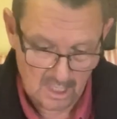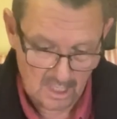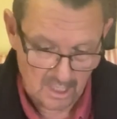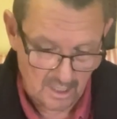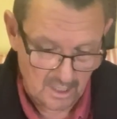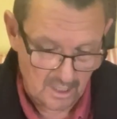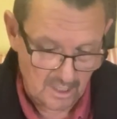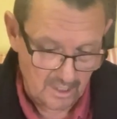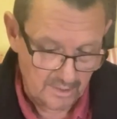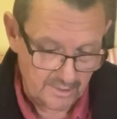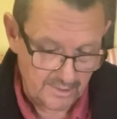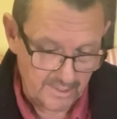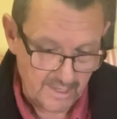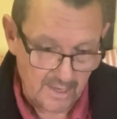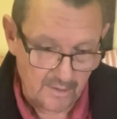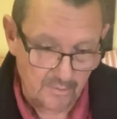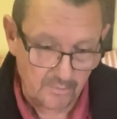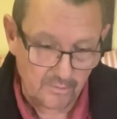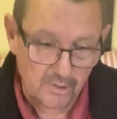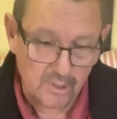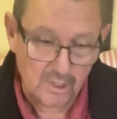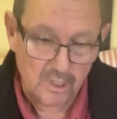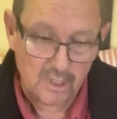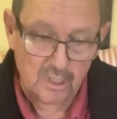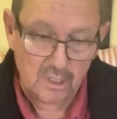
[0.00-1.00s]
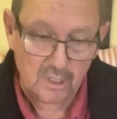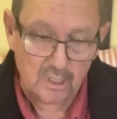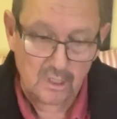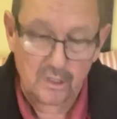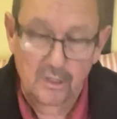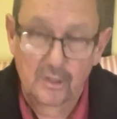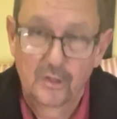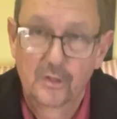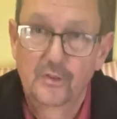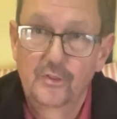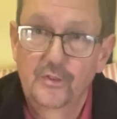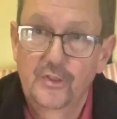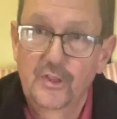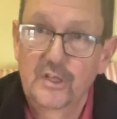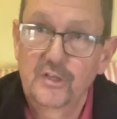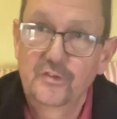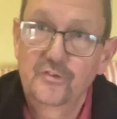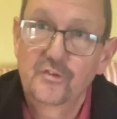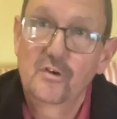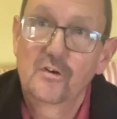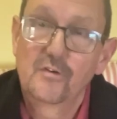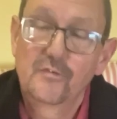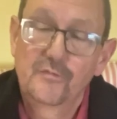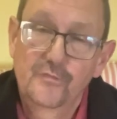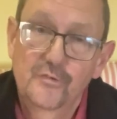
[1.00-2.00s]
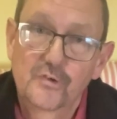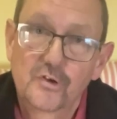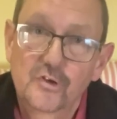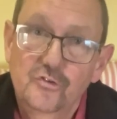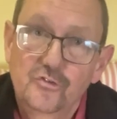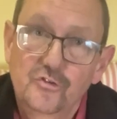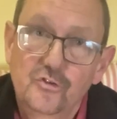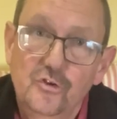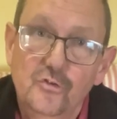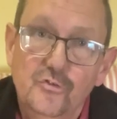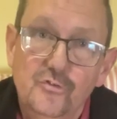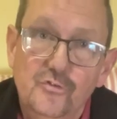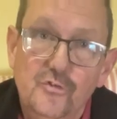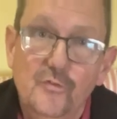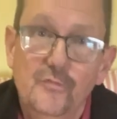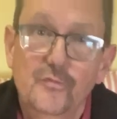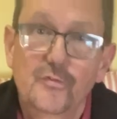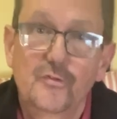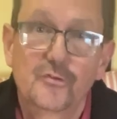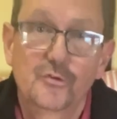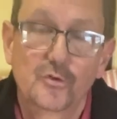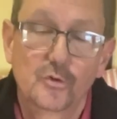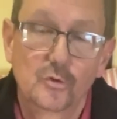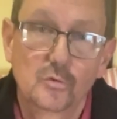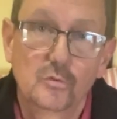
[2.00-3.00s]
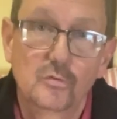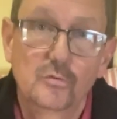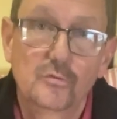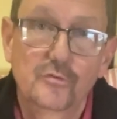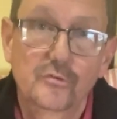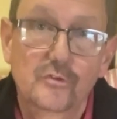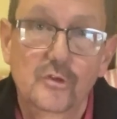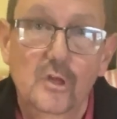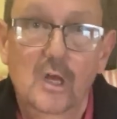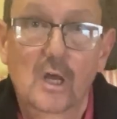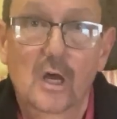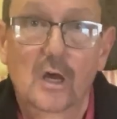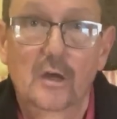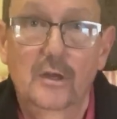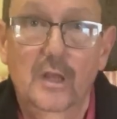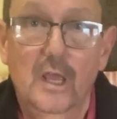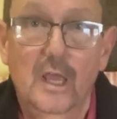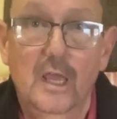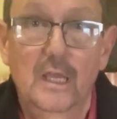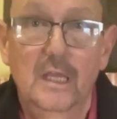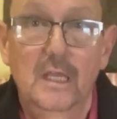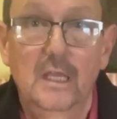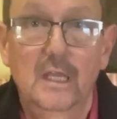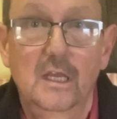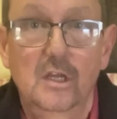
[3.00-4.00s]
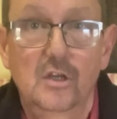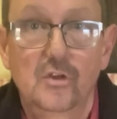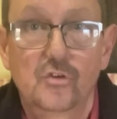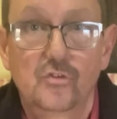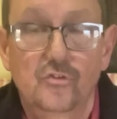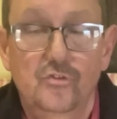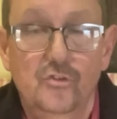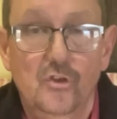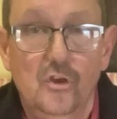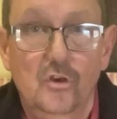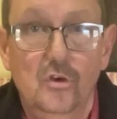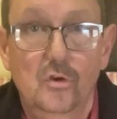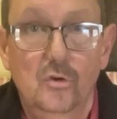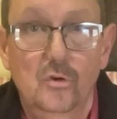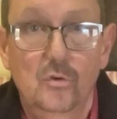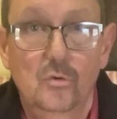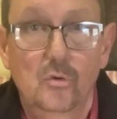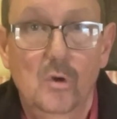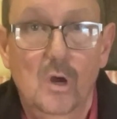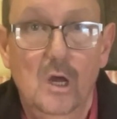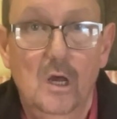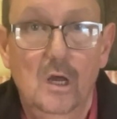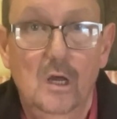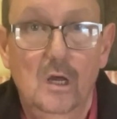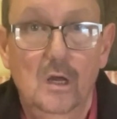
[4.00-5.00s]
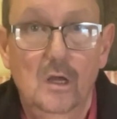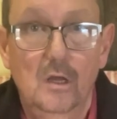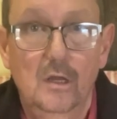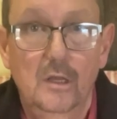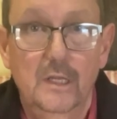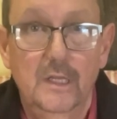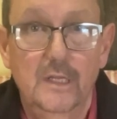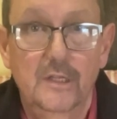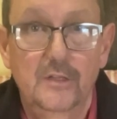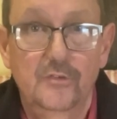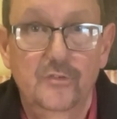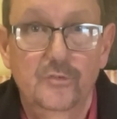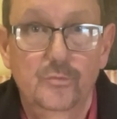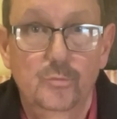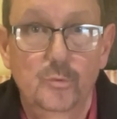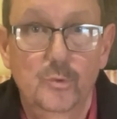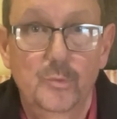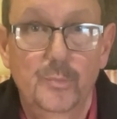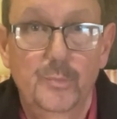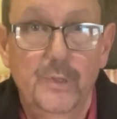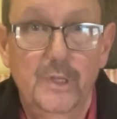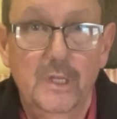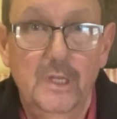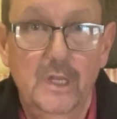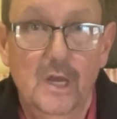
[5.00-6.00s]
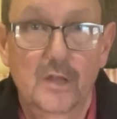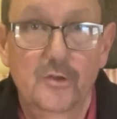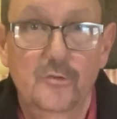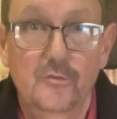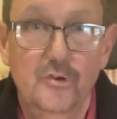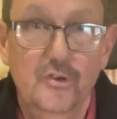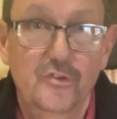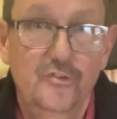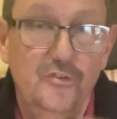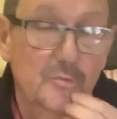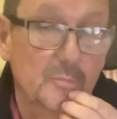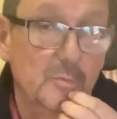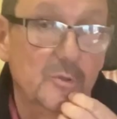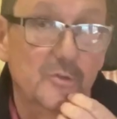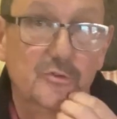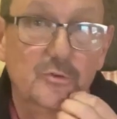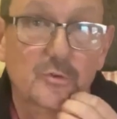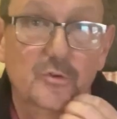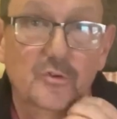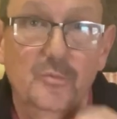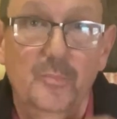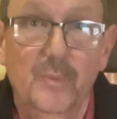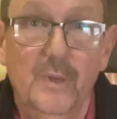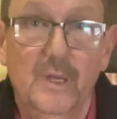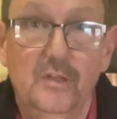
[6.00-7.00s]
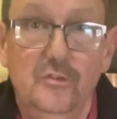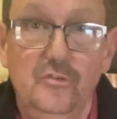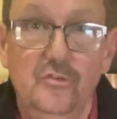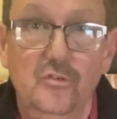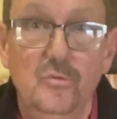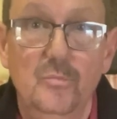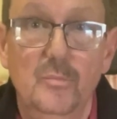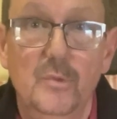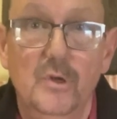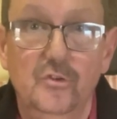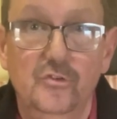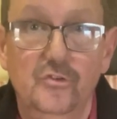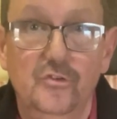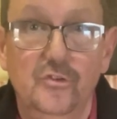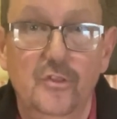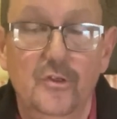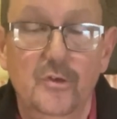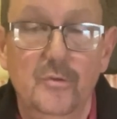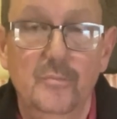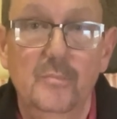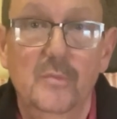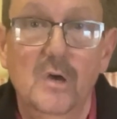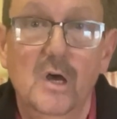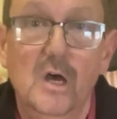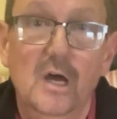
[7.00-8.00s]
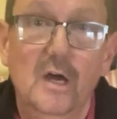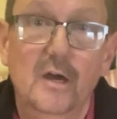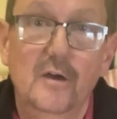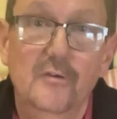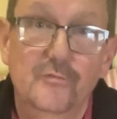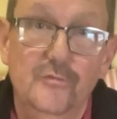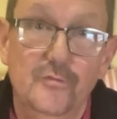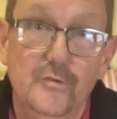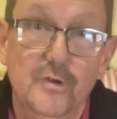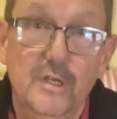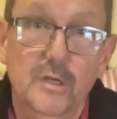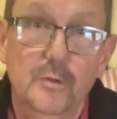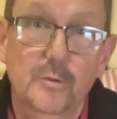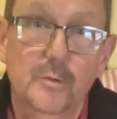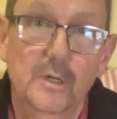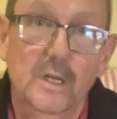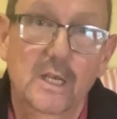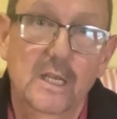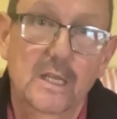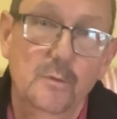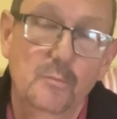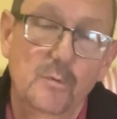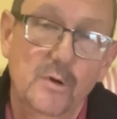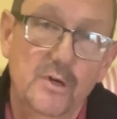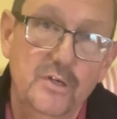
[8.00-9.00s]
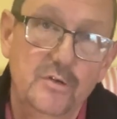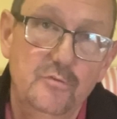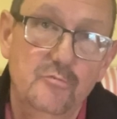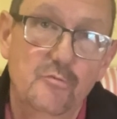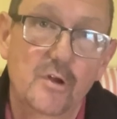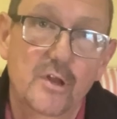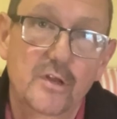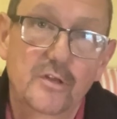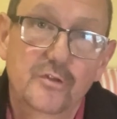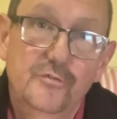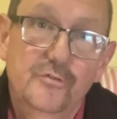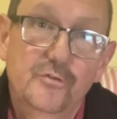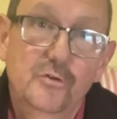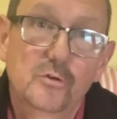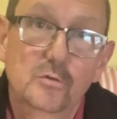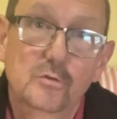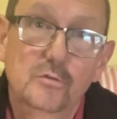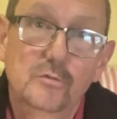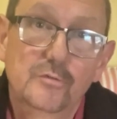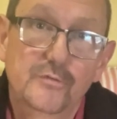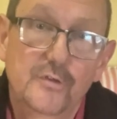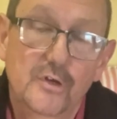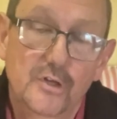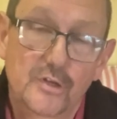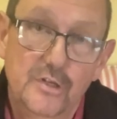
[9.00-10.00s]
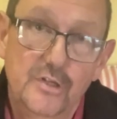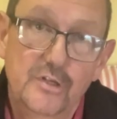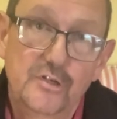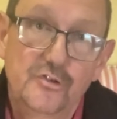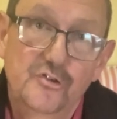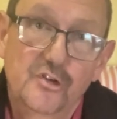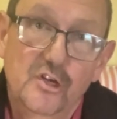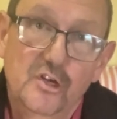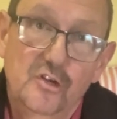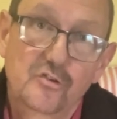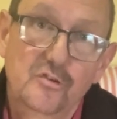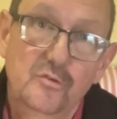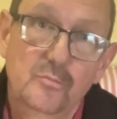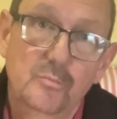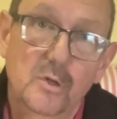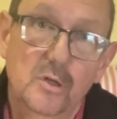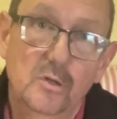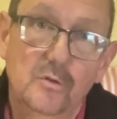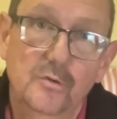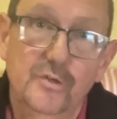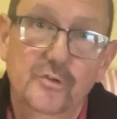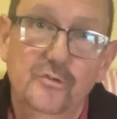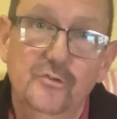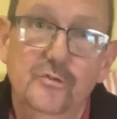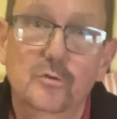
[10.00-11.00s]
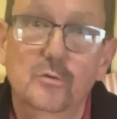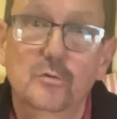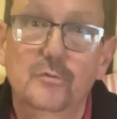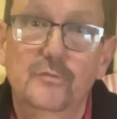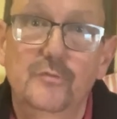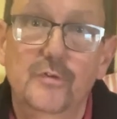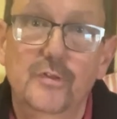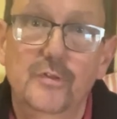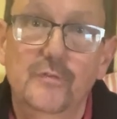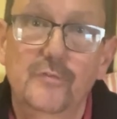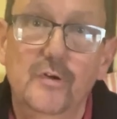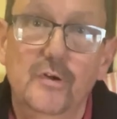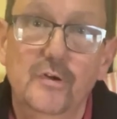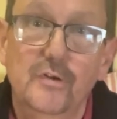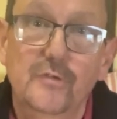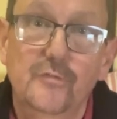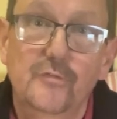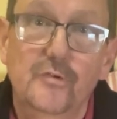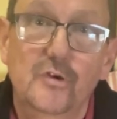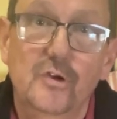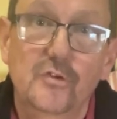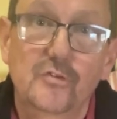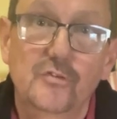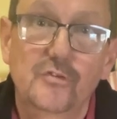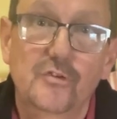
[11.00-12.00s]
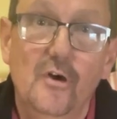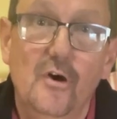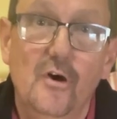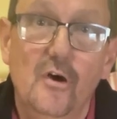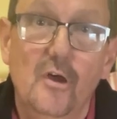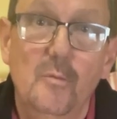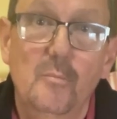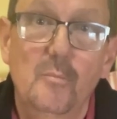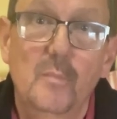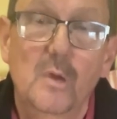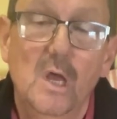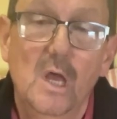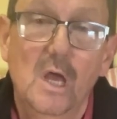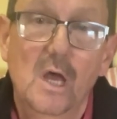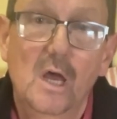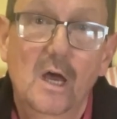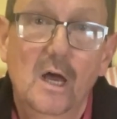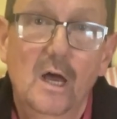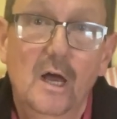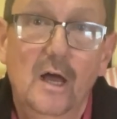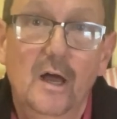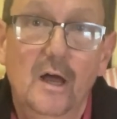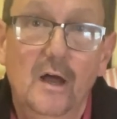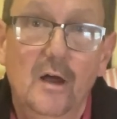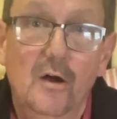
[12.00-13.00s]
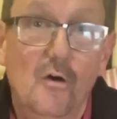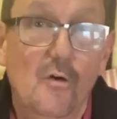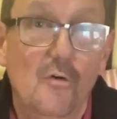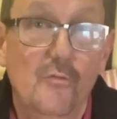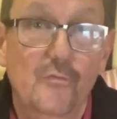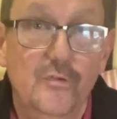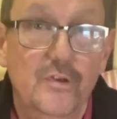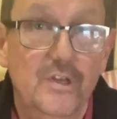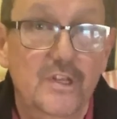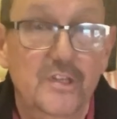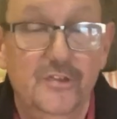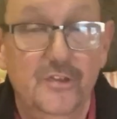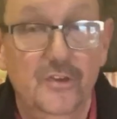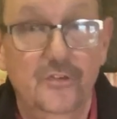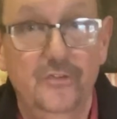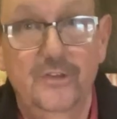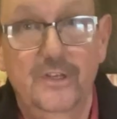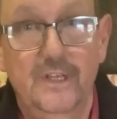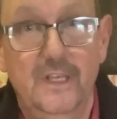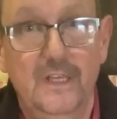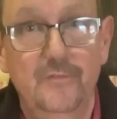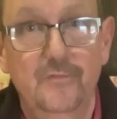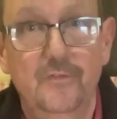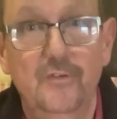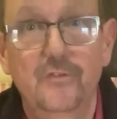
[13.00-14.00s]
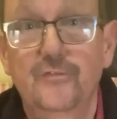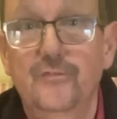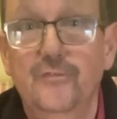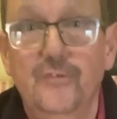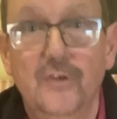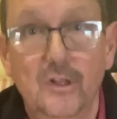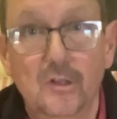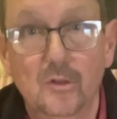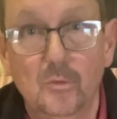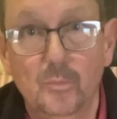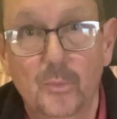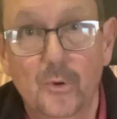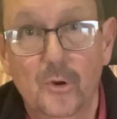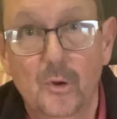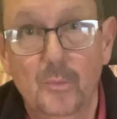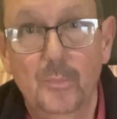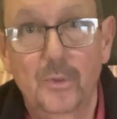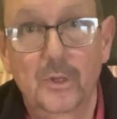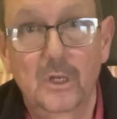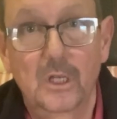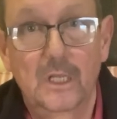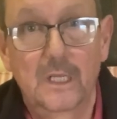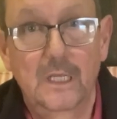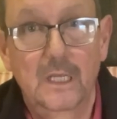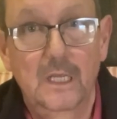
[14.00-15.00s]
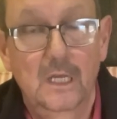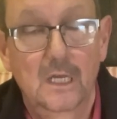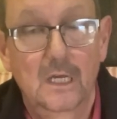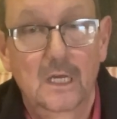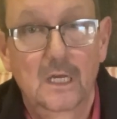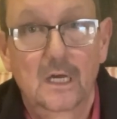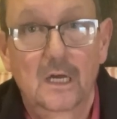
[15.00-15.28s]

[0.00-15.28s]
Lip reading: Now, these are first shots off the tools, okay, so it would be unreasonable to expect too much of them. Frequently when you run a tool, an injection moulding tool, for the very first time, often it doesn't even fill properly.